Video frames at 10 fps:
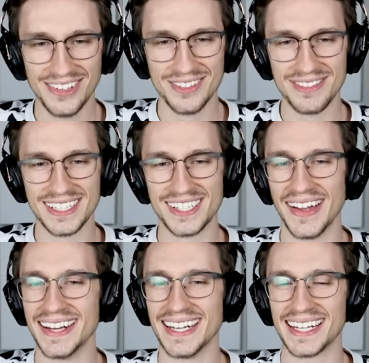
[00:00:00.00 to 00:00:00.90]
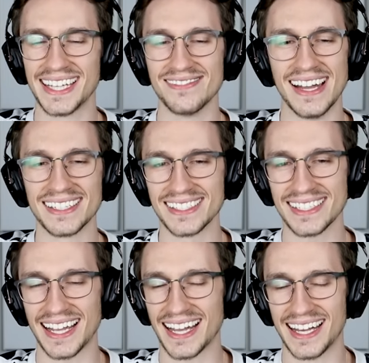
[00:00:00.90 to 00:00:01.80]
It would be so
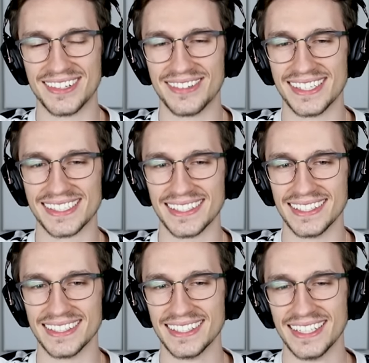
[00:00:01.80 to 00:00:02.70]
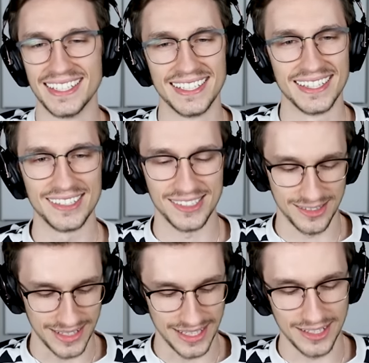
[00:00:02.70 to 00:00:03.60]
anticlimactic. I kind of want to see it. There's
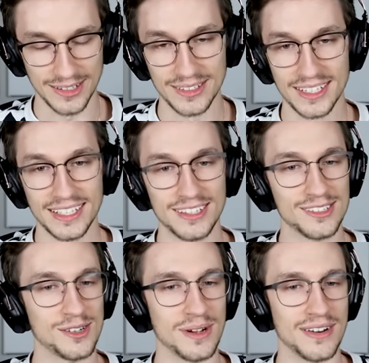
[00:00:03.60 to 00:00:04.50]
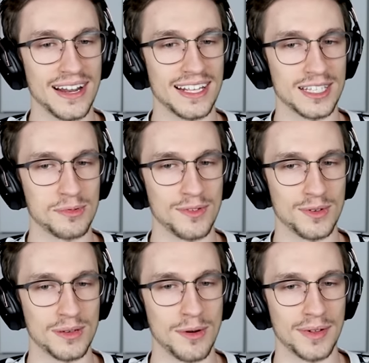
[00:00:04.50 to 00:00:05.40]
no way, though. There's no way you're ending this movie
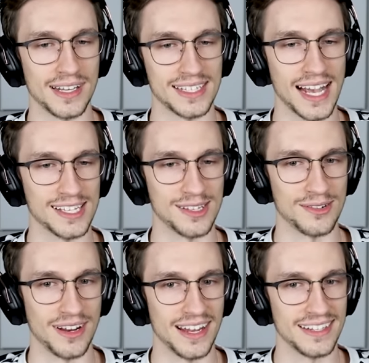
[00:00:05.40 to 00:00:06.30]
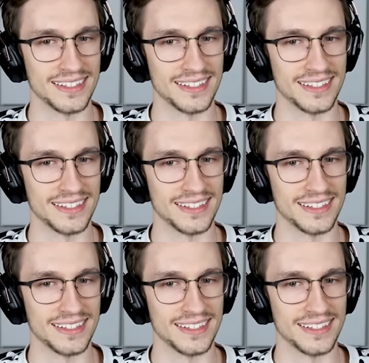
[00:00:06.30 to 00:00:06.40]
with him opening his eyes, though, right?